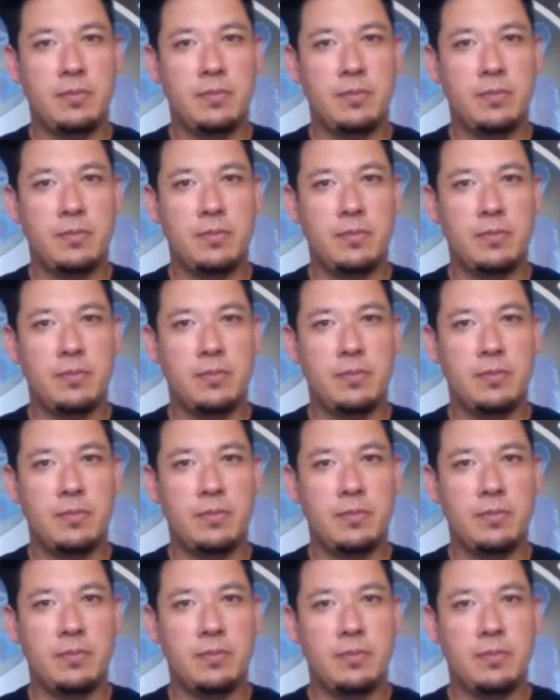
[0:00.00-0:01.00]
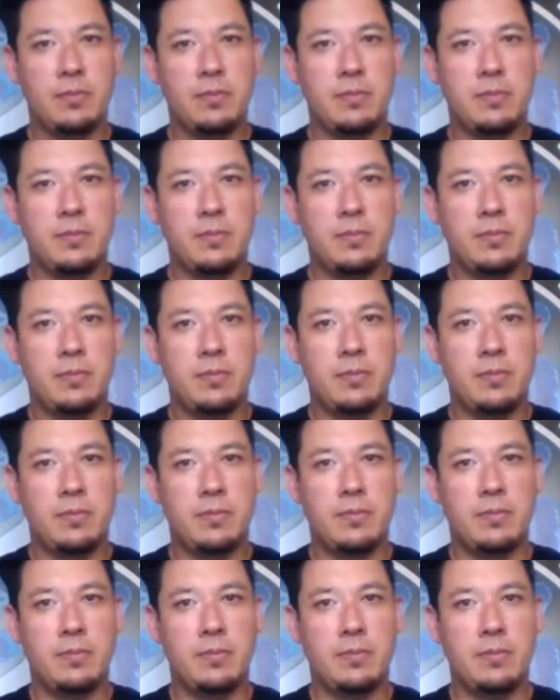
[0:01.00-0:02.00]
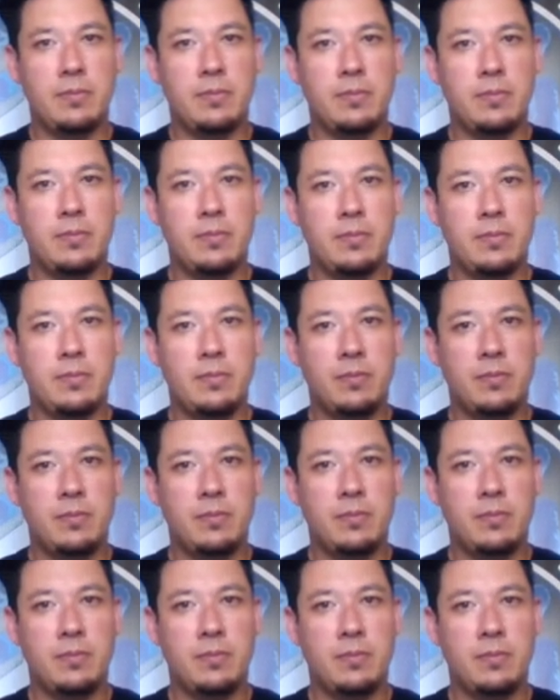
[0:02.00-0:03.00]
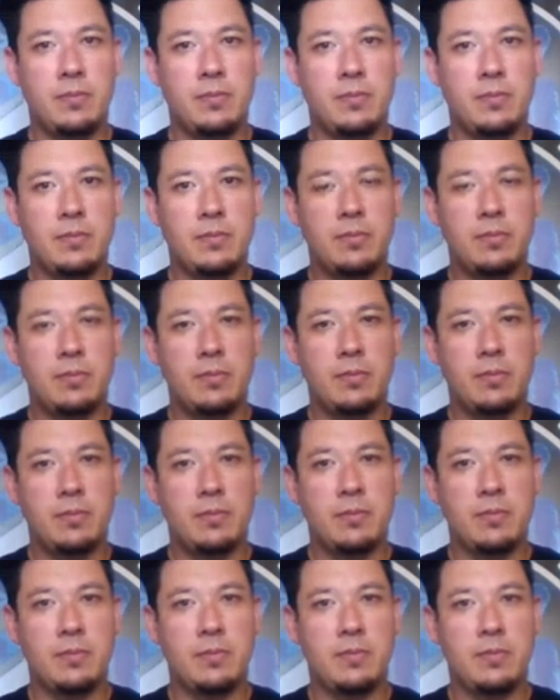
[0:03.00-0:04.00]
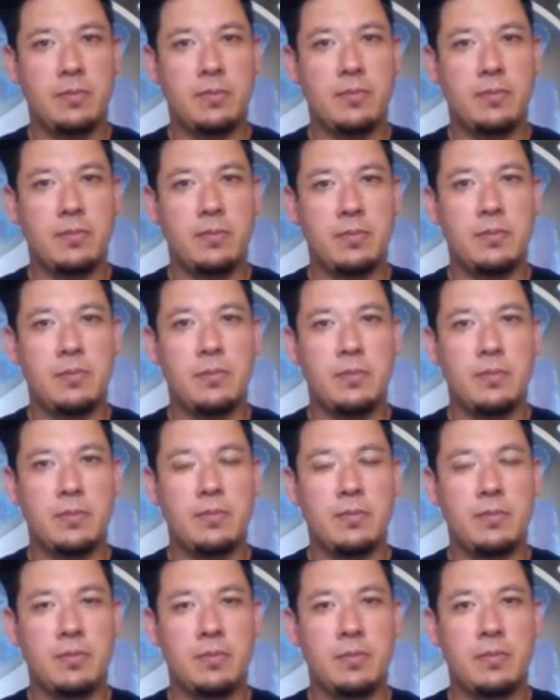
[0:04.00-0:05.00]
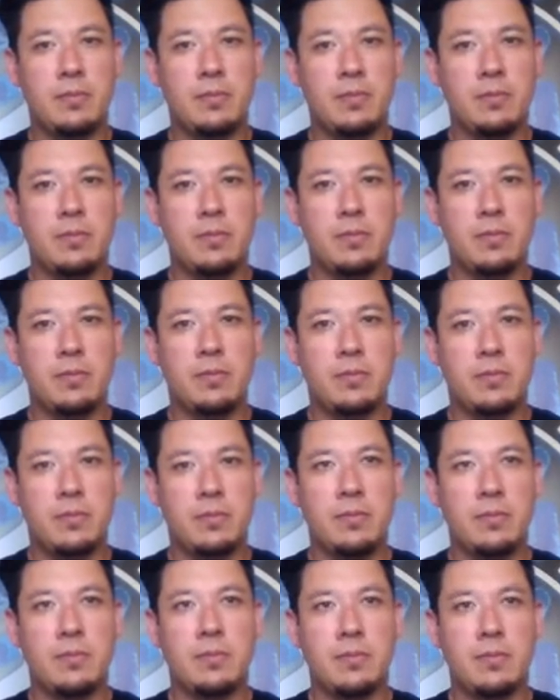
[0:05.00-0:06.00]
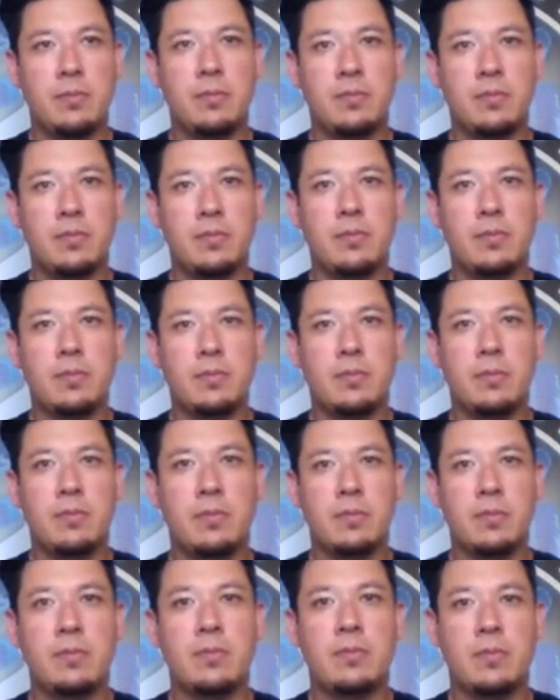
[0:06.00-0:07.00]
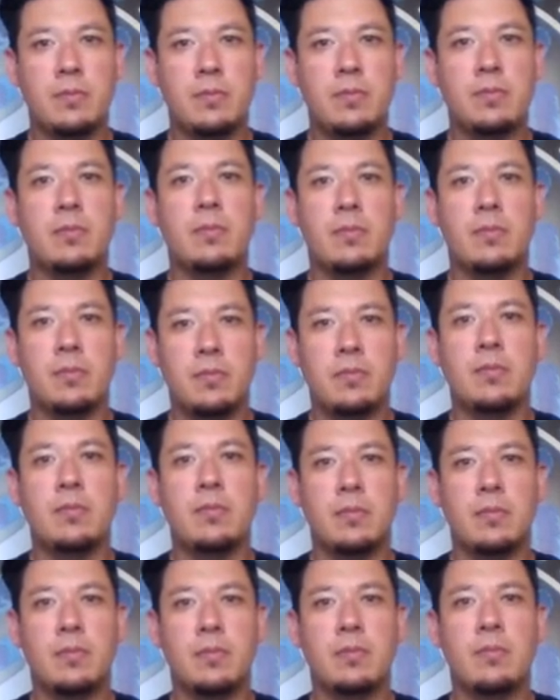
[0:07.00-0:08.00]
[no speech]